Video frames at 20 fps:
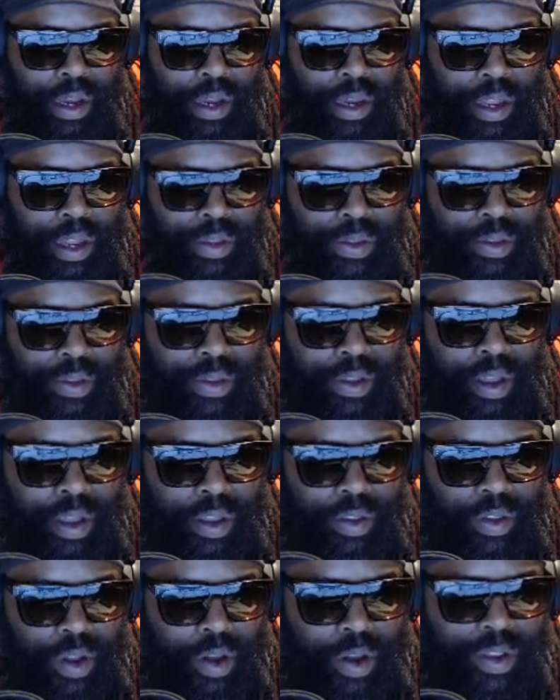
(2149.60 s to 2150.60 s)
This is,
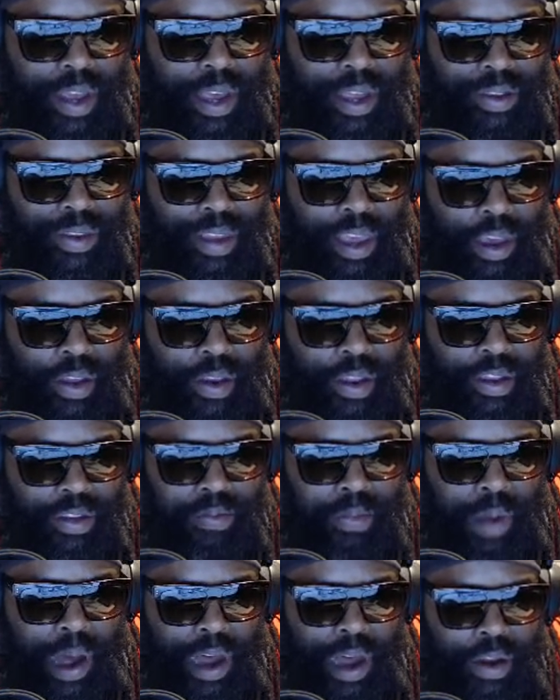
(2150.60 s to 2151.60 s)
as long as they continue this
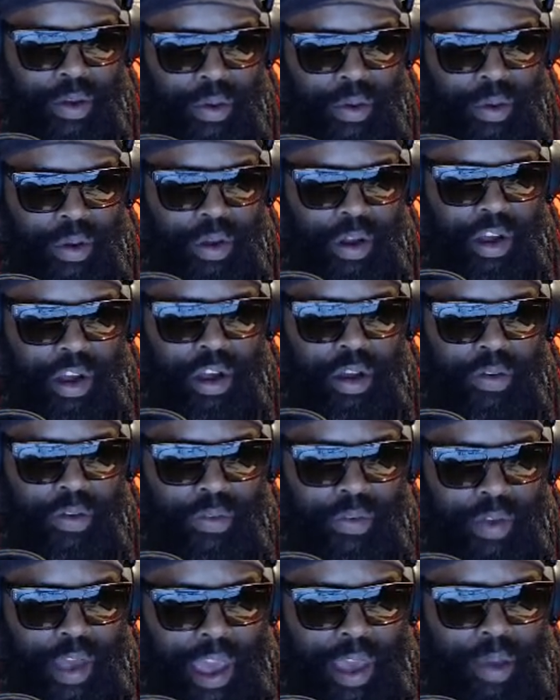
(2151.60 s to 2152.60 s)
model
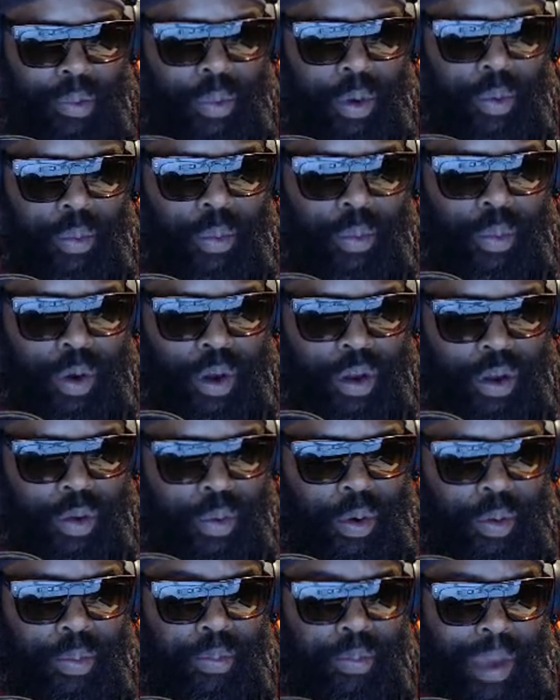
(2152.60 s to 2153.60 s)
of, hey,
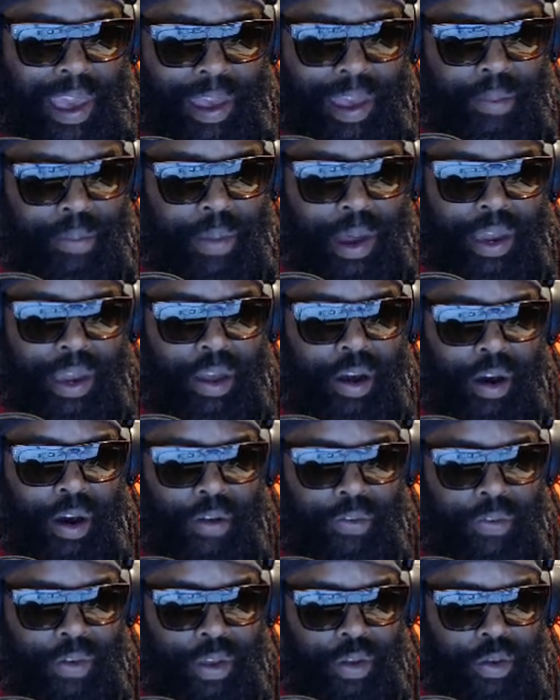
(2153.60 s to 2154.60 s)
we're making money
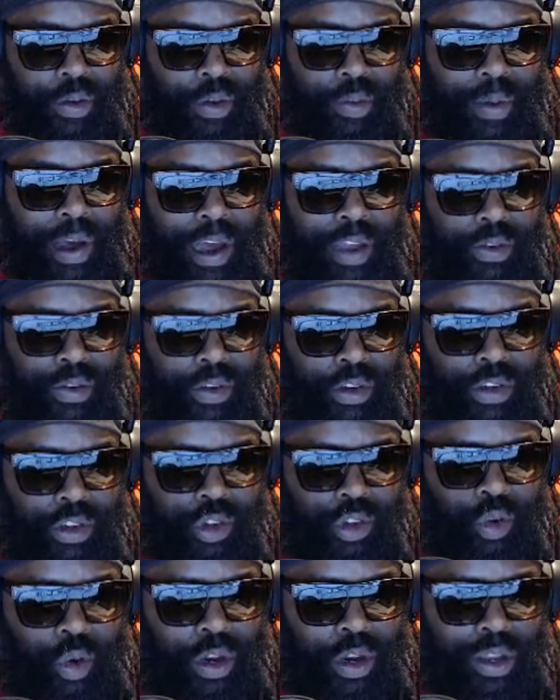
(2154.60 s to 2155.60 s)
off of you, you might as well just
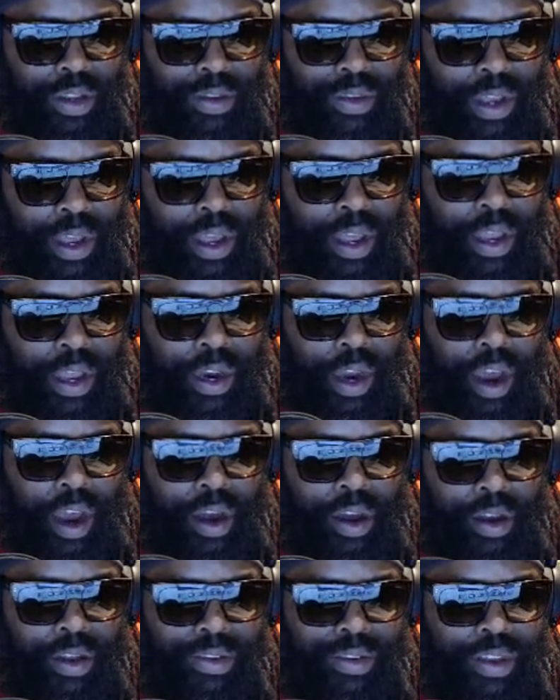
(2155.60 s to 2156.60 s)
join us. They're
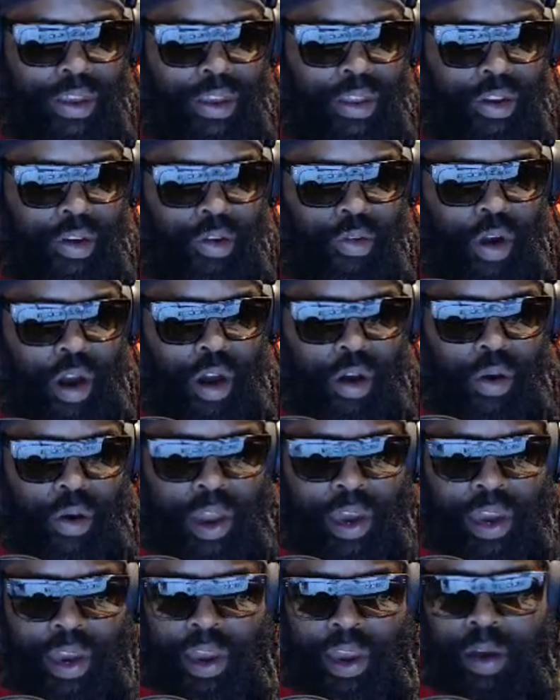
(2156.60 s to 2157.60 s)
going to continue to grow,
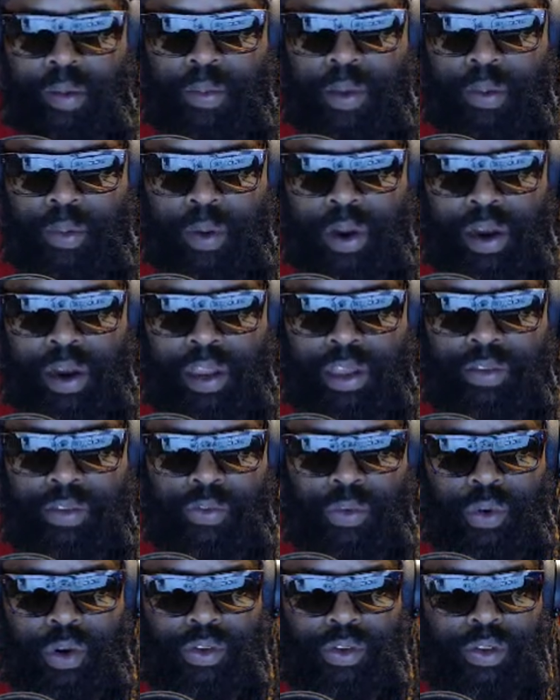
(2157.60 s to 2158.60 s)
and then there'll be one of these
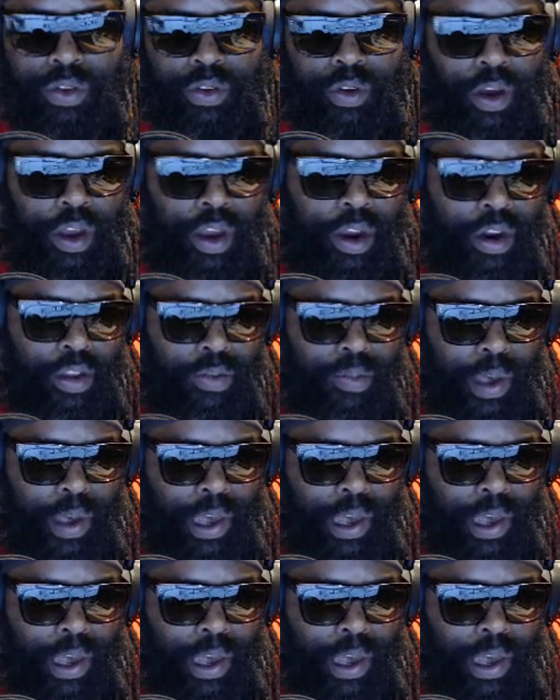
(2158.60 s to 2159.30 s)
forces on here that's